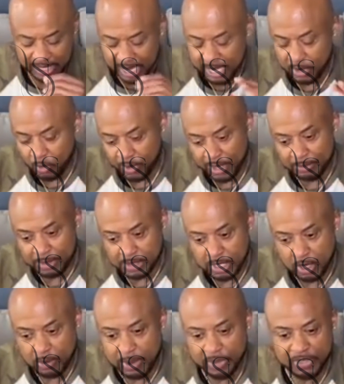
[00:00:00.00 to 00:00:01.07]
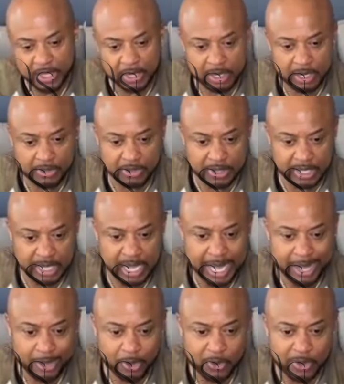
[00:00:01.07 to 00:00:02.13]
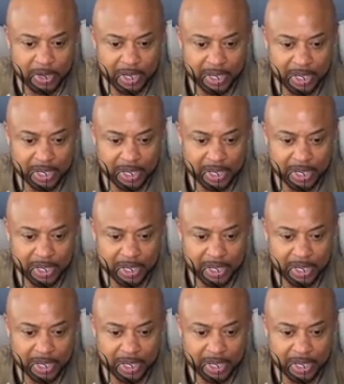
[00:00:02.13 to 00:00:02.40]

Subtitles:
and I'm going to talk about that another day, I'll